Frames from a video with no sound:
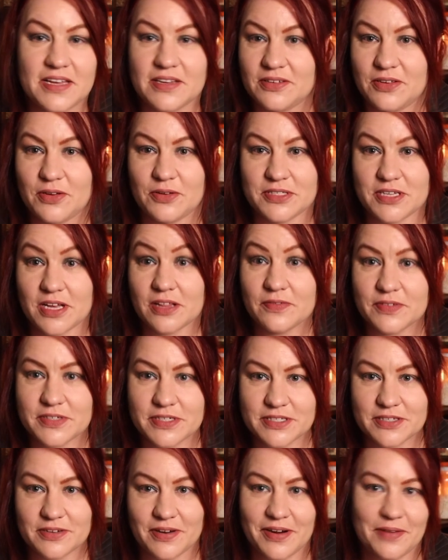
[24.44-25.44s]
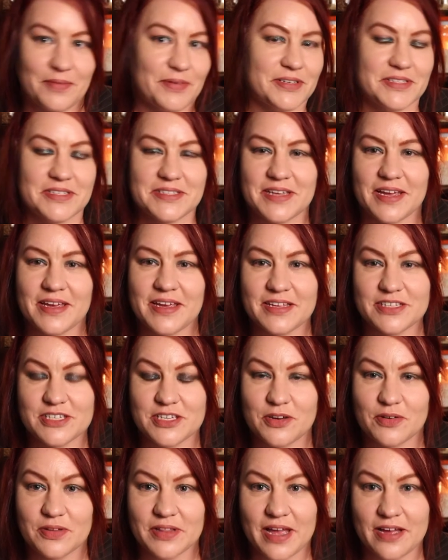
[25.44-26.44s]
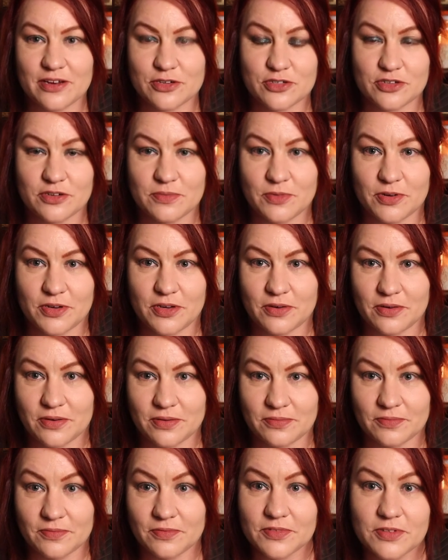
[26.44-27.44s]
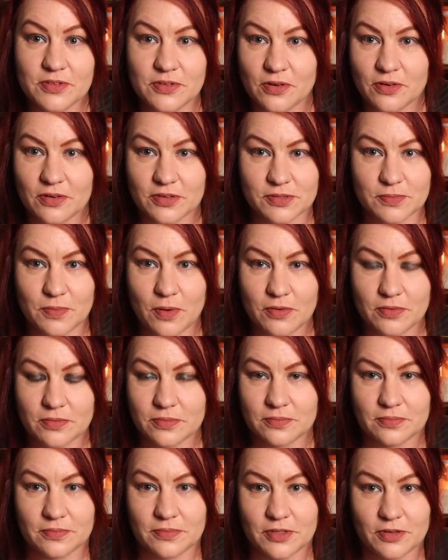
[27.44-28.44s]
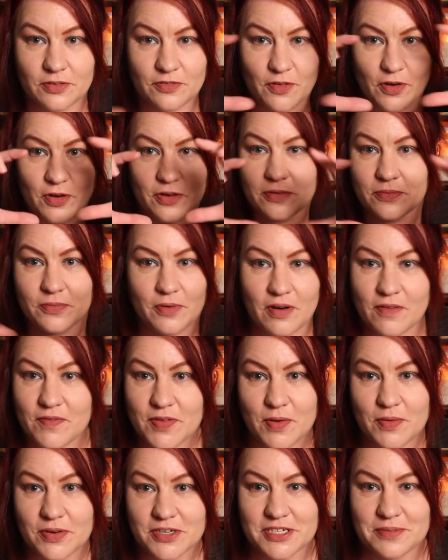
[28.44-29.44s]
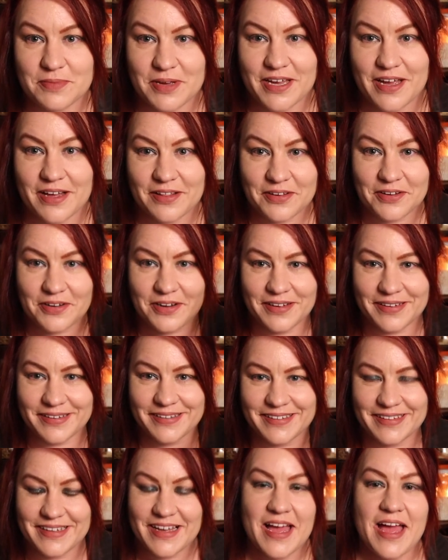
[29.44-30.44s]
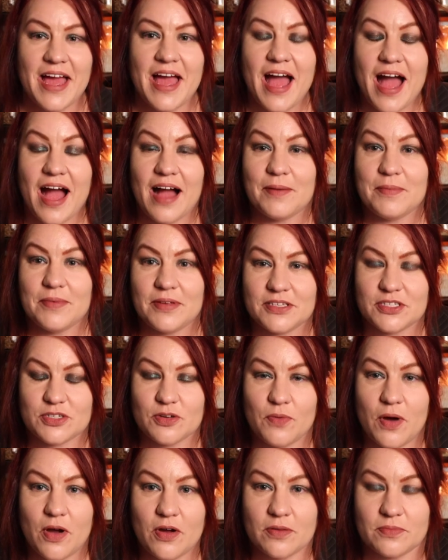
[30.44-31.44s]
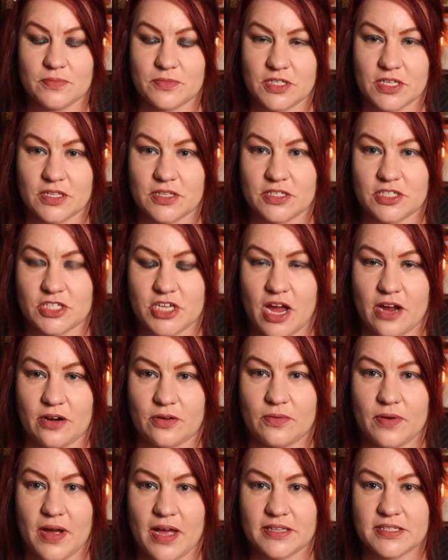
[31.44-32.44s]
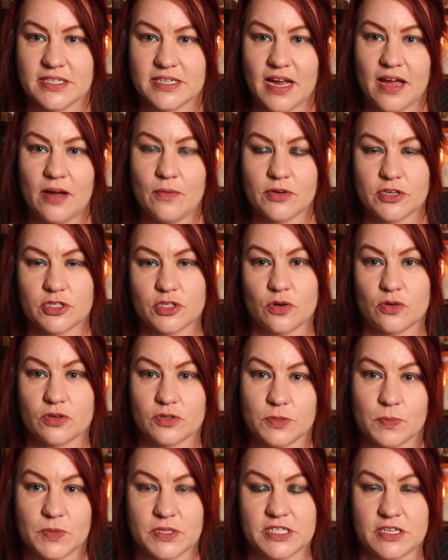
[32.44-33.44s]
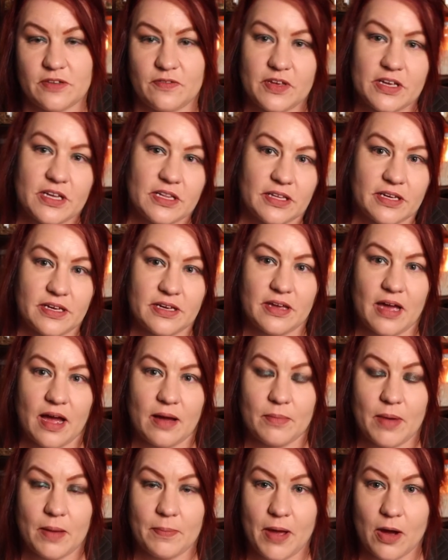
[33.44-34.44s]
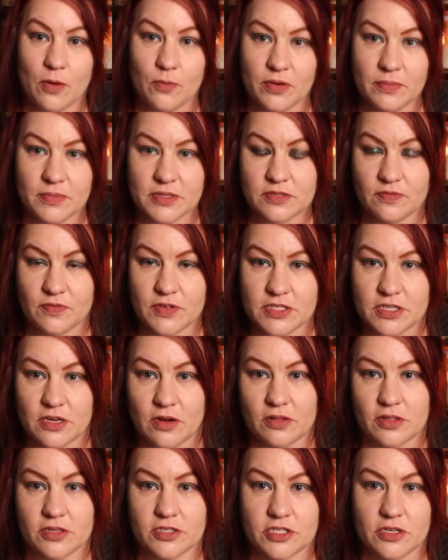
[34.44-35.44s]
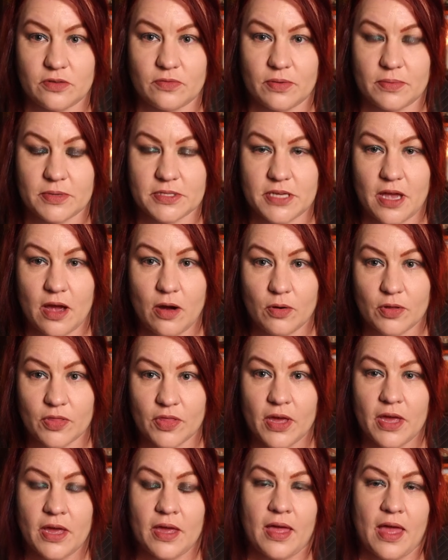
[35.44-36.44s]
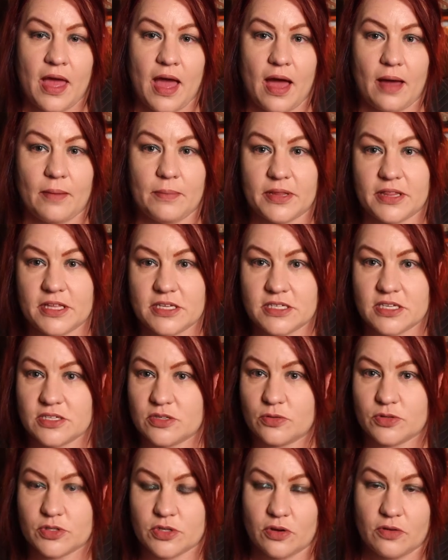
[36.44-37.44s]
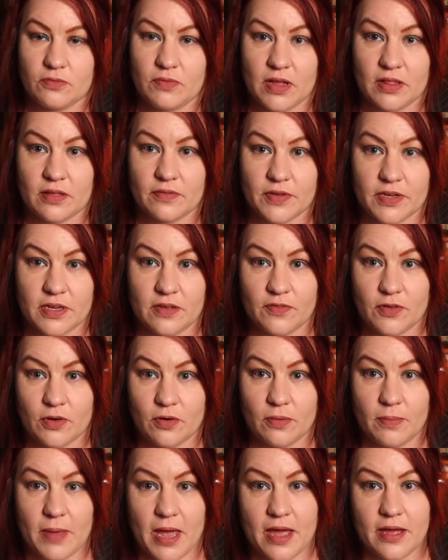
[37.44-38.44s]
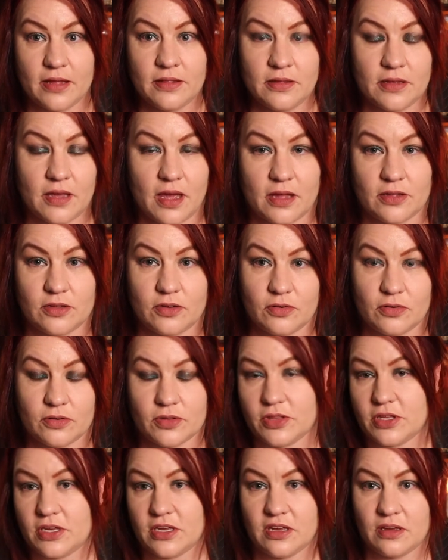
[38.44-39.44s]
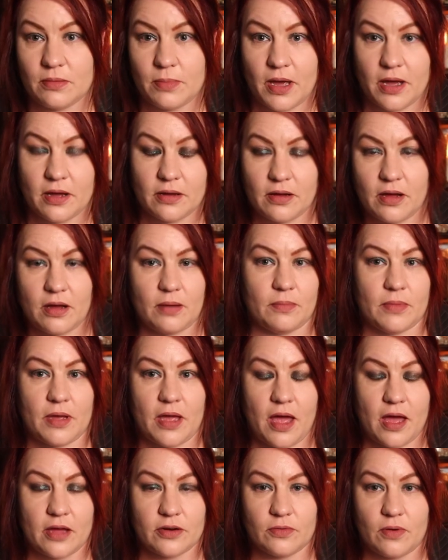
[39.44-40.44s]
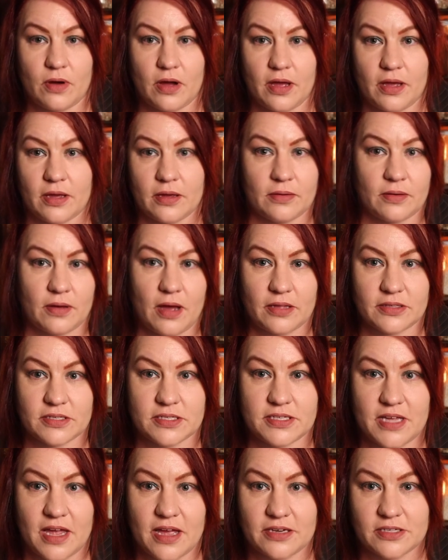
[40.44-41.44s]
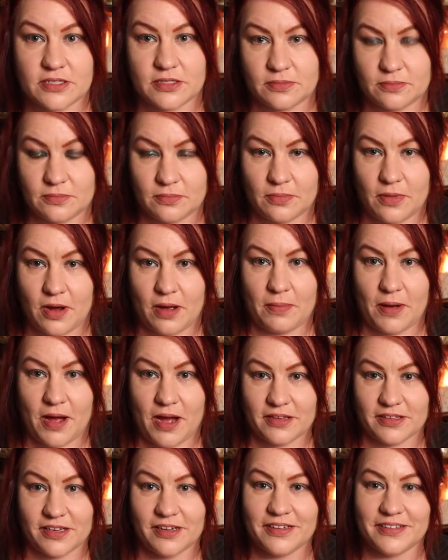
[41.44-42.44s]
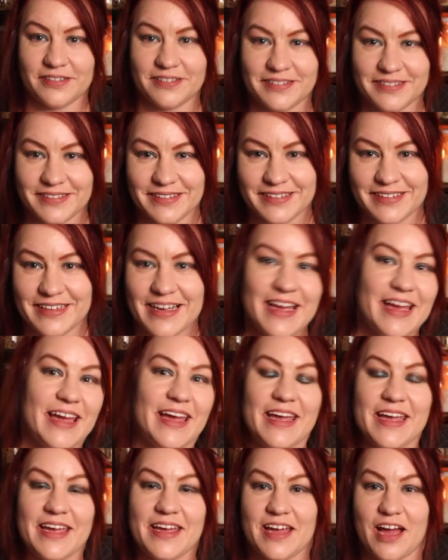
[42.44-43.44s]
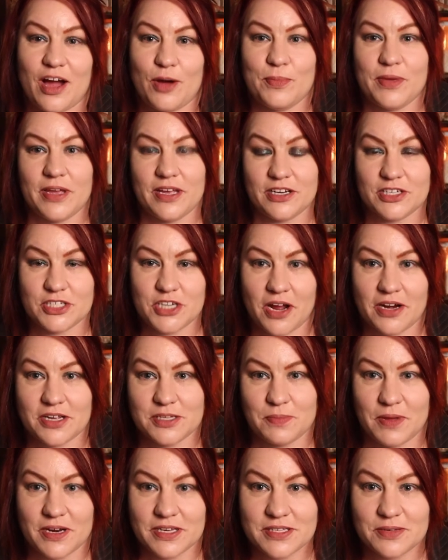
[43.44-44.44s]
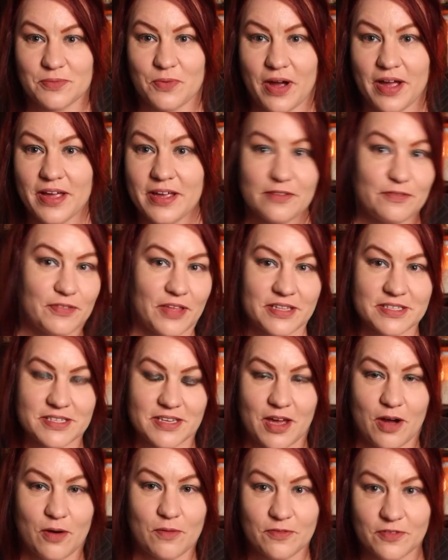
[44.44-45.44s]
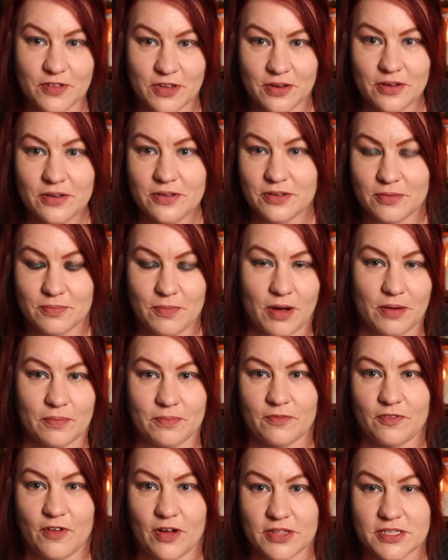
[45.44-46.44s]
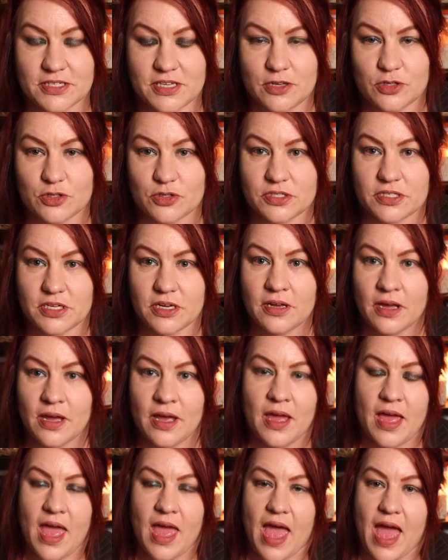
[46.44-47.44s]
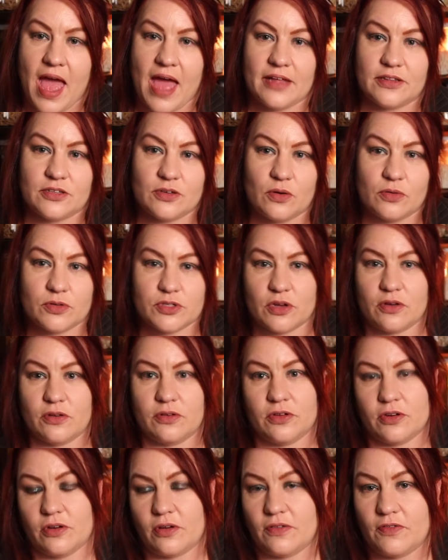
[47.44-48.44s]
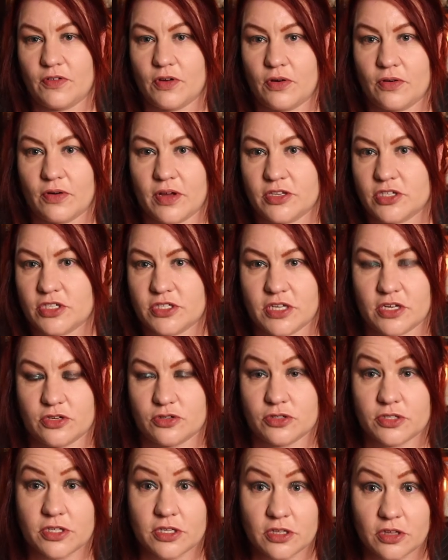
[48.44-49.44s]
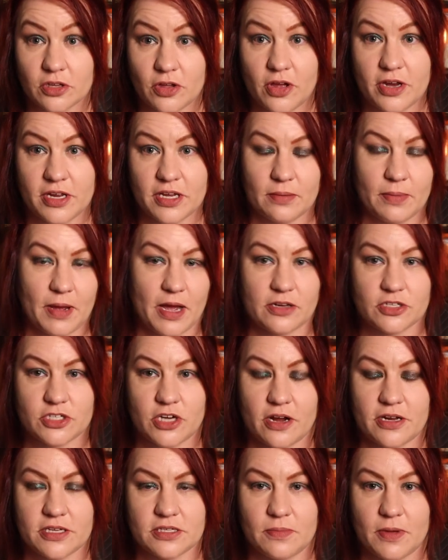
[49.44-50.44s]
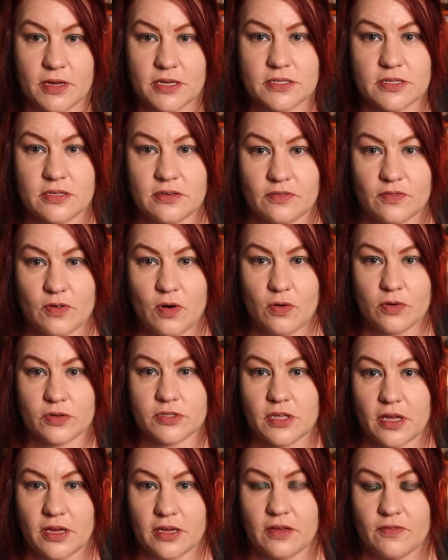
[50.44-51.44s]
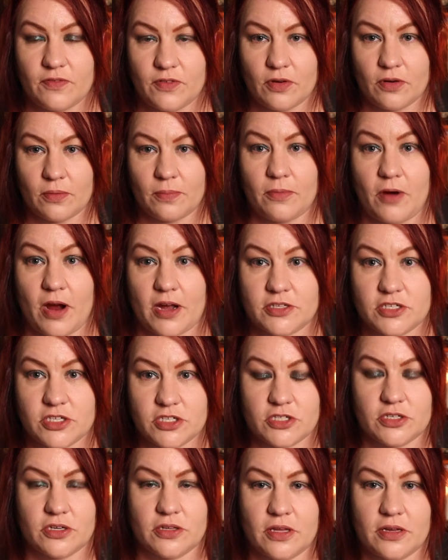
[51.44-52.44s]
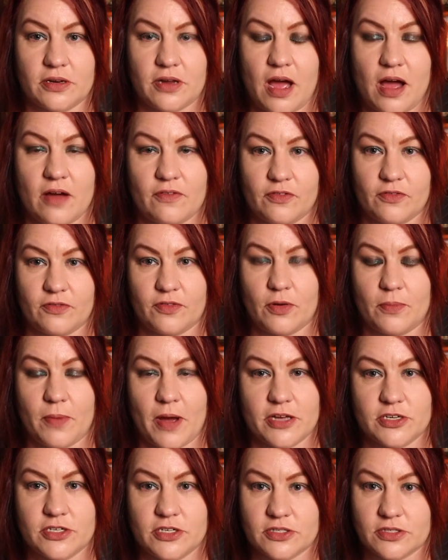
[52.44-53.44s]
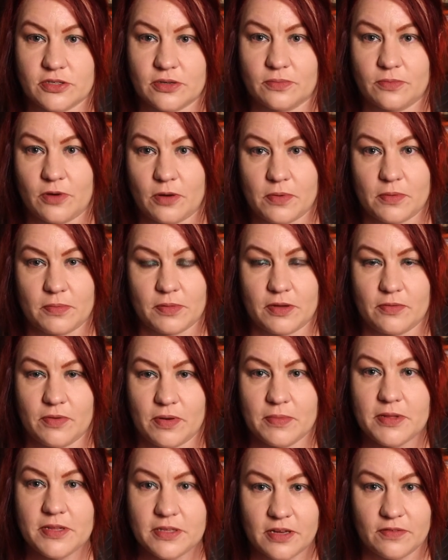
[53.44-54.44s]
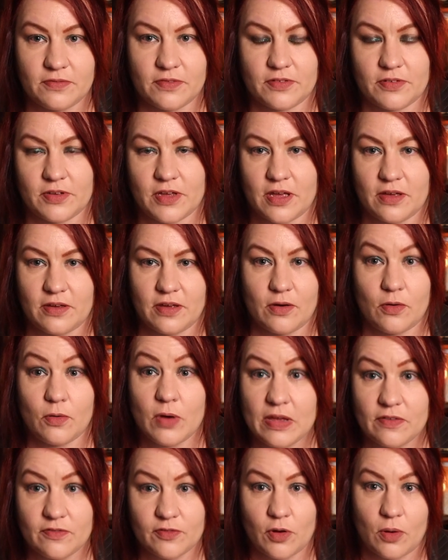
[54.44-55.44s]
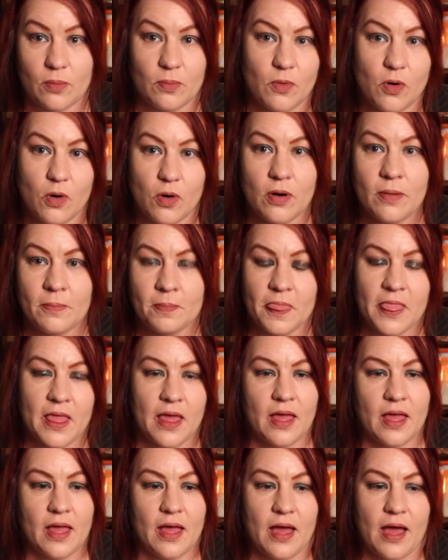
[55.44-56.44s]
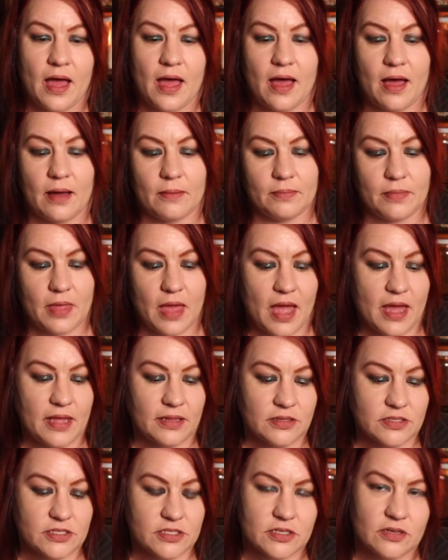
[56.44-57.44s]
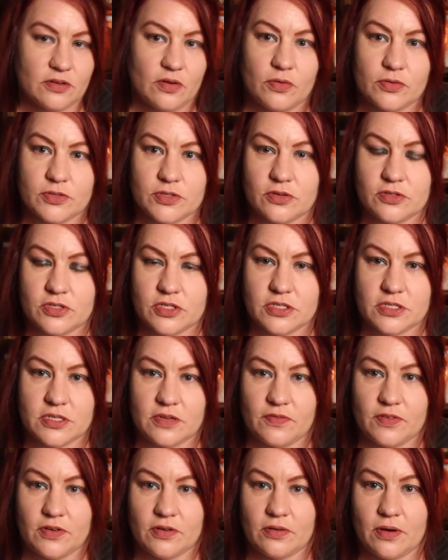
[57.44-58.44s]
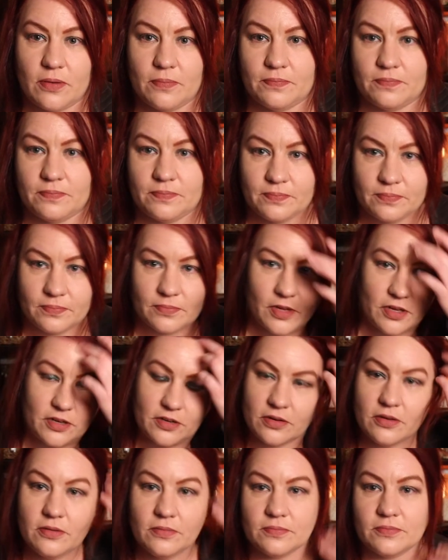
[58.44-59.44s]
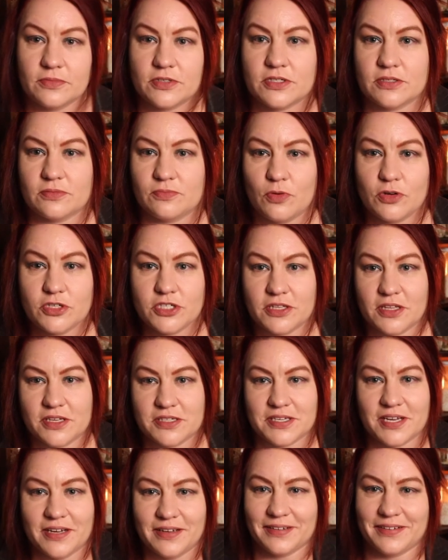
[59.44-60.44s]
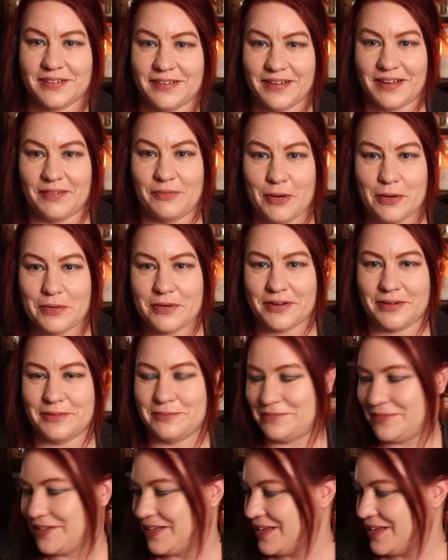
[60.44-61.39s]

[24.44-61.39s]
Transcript: your television screen, I wanted to say, into your lounge room or your small little phone, wherever you're watching me. Hello. So welcome to the channel. And today I want to talk specifically about women's physiology, women's health. But this is also relevant if you're a man and you're thinking about how do I understand my partner in a Chinese medicine way. If that's a help for you, you might find this interesting. And also, you know, if you're just interested in learning about Chinese medicine, of course, like if you're a practitioner, then half of your patients are probably women, if not more. And also just if you're, watching this, welcome.